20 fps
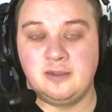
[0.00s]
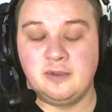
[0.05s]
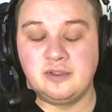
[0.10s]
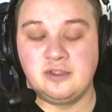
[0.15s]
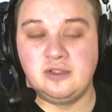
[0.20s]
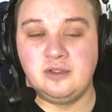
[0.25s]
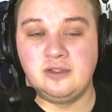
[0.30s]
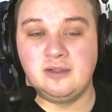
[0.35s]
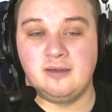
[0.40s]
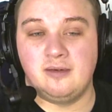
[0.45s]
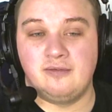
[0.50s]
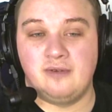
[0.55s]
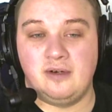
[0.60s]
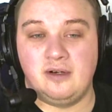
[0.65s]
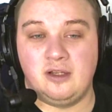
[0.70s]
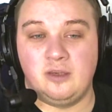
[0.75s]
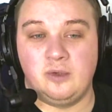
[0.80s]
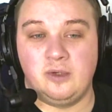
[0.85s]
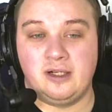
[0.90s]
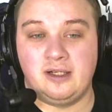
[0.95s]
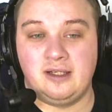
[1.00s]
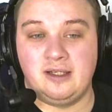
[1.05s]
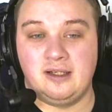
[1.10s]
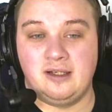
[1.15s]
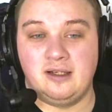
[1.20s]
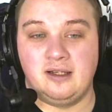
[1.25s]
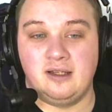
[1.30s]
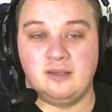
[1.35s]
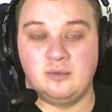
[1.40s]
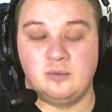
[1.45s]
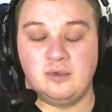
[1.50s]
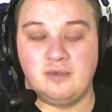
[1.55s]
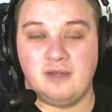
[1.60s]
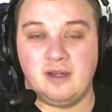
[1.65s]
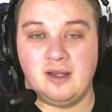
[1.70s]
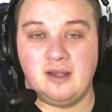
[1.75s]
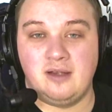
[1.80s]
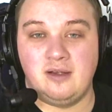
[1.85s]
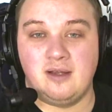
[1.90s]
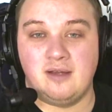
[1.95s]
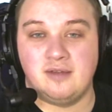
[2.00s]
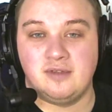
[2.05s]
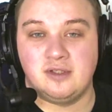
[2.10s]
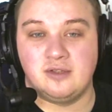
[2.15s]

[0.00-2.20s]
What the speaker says: able to do something very quickly and without you having